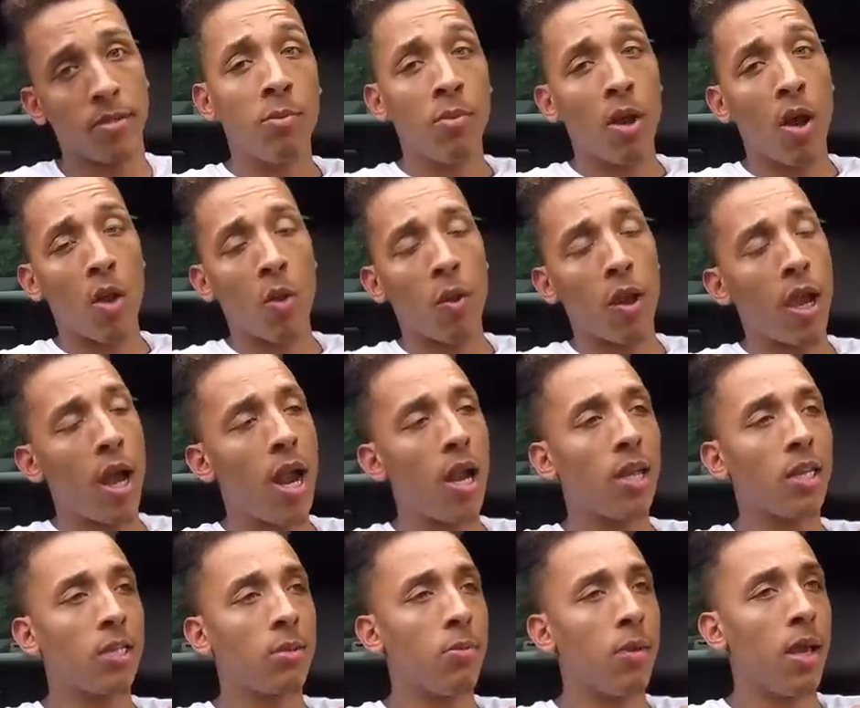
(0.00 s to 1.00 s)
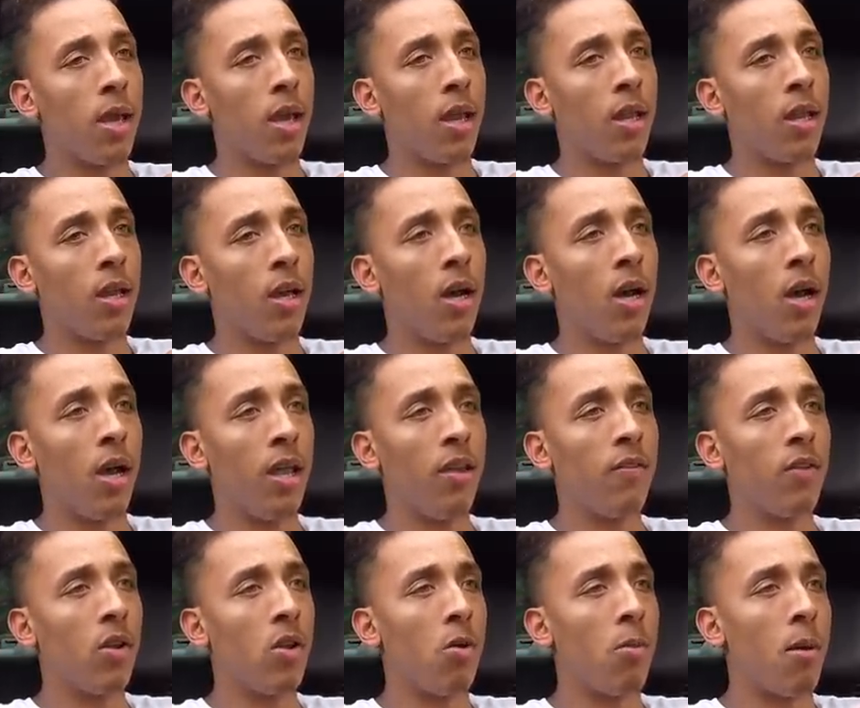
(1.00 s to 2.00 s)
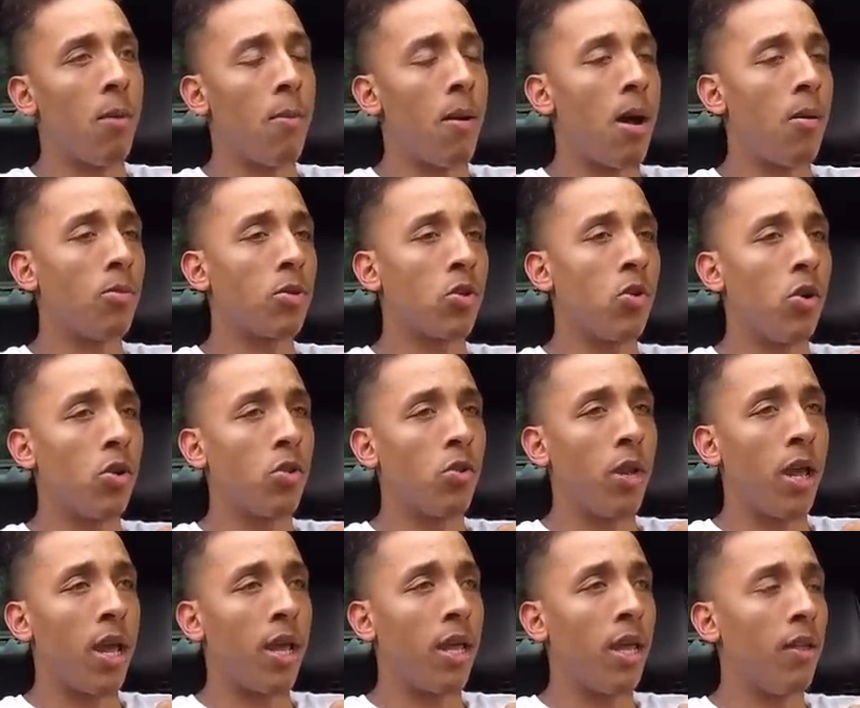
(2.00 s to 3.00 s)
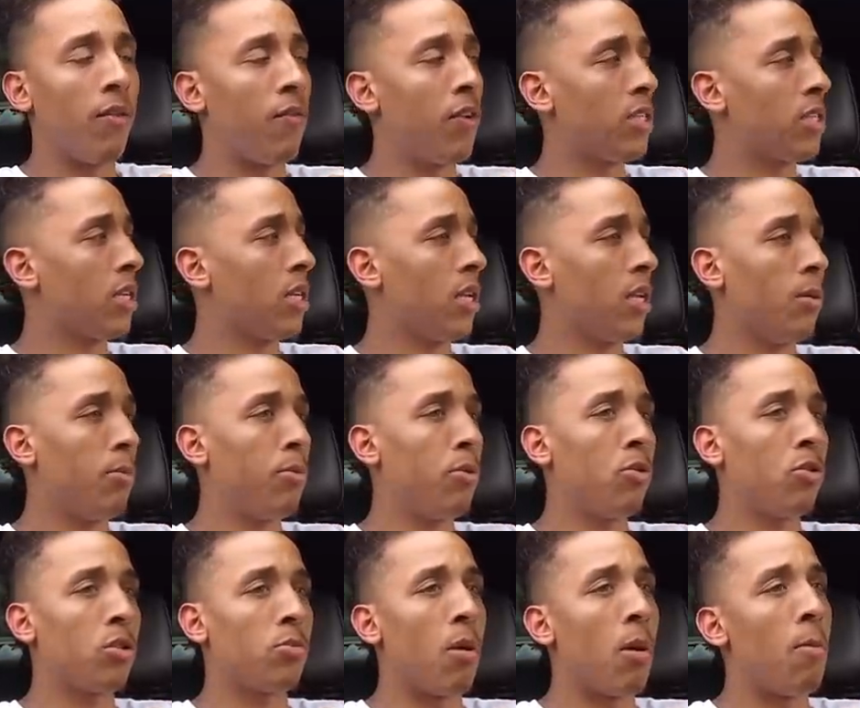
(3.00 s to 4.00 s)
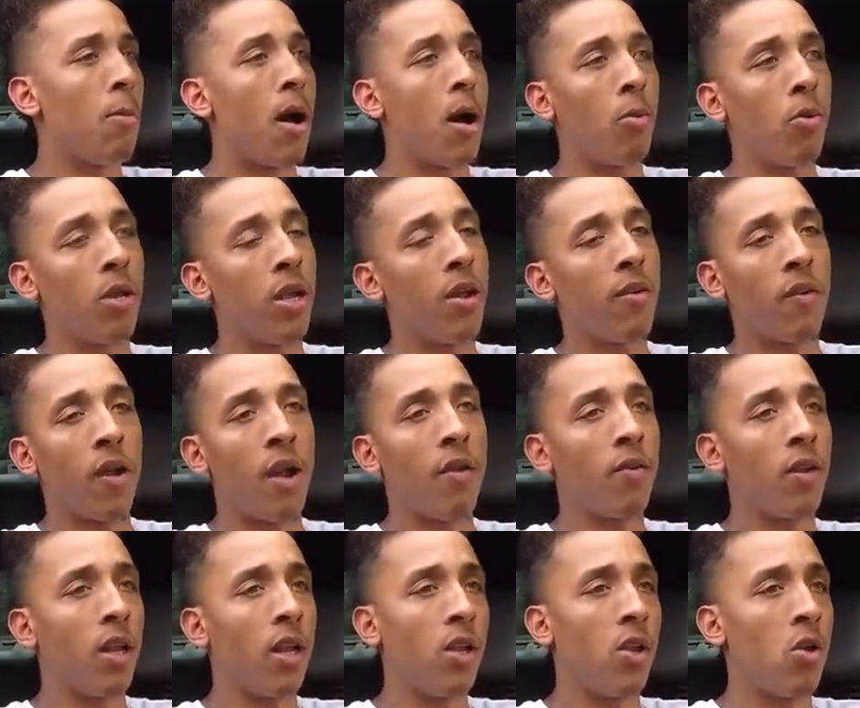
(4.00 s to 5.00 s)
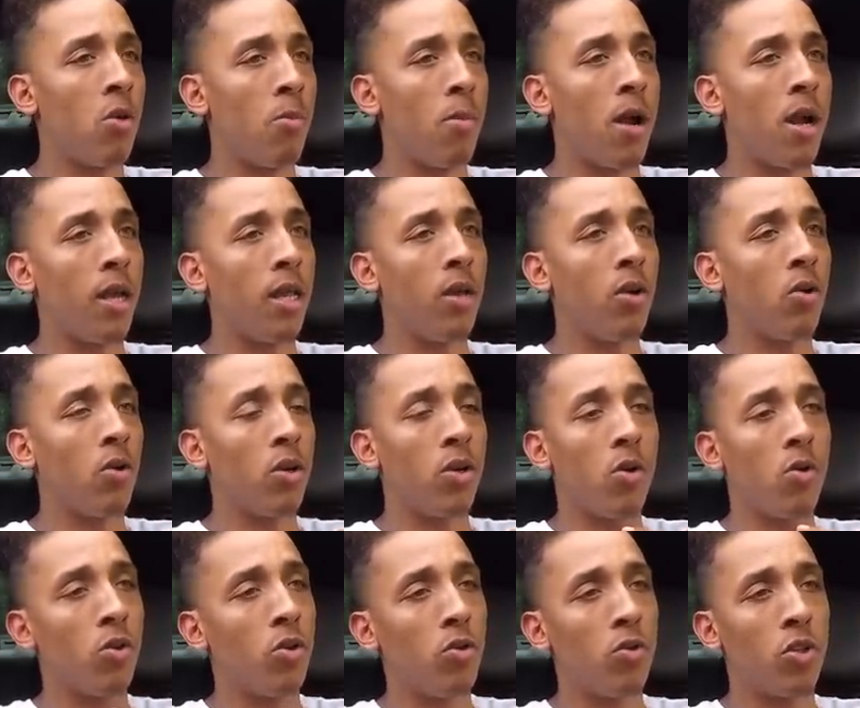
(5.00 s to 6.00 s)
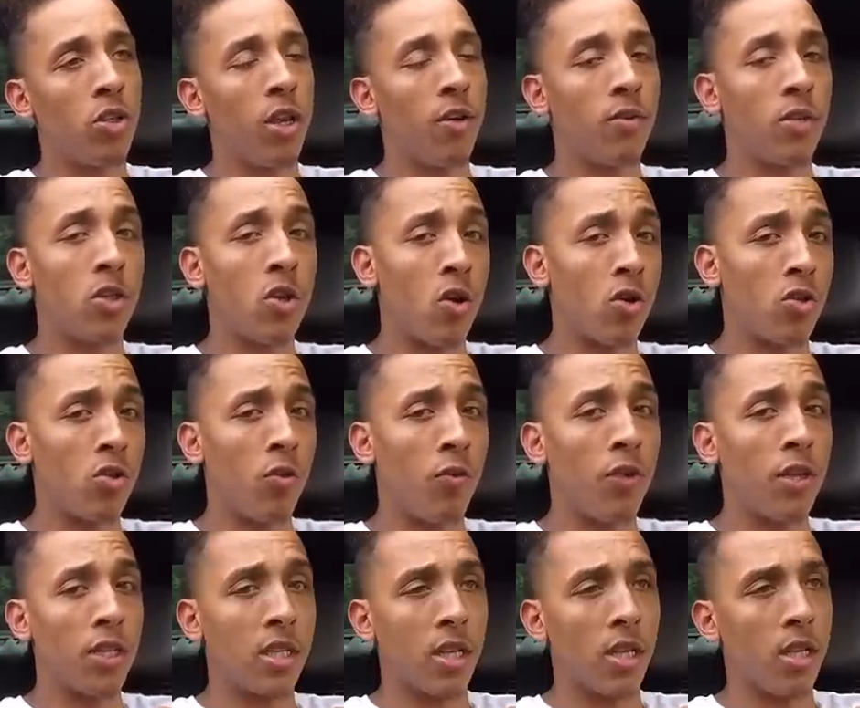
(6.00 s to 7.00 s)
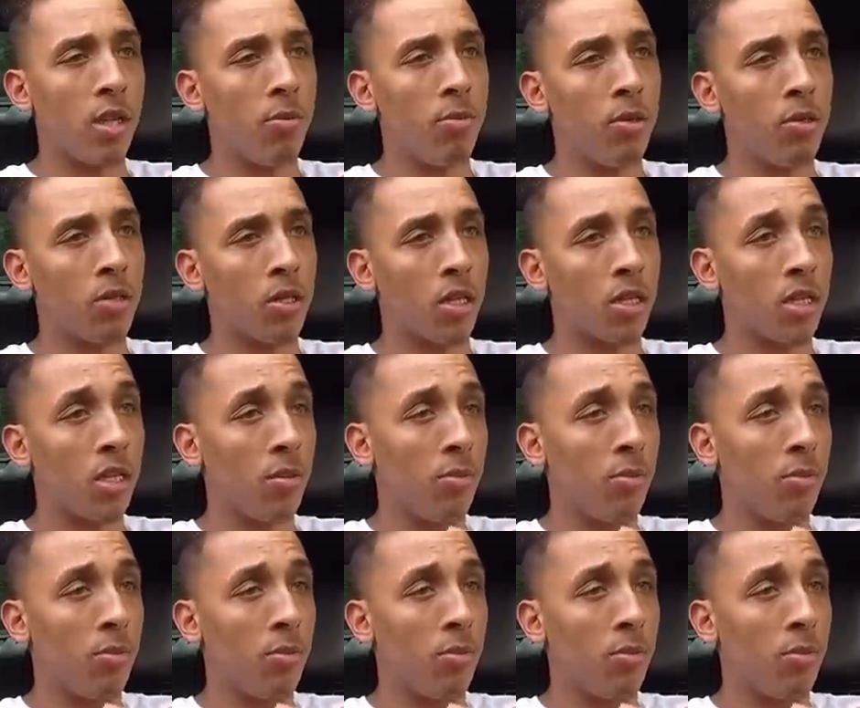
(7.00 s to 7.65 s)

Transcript: To be all the way honest, man, uh, even though my mom was going through that, getting physically abused, my mom would never ever let nobody or no dude she ever talked to physically abuse us.